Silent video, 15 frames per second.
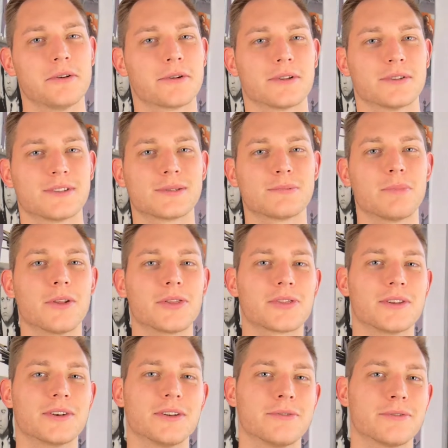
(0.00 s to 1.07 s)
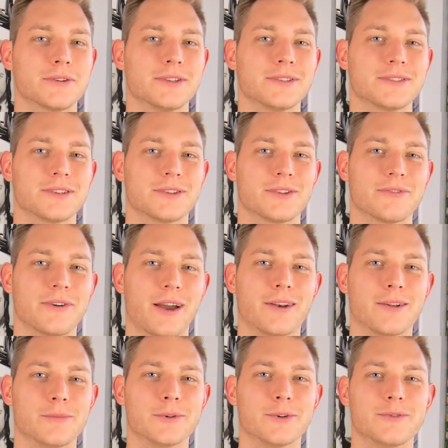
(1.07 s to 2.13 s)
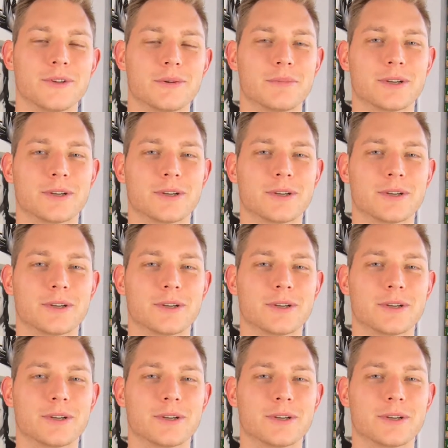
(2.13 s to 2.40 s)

you can spot the difference in the final movie,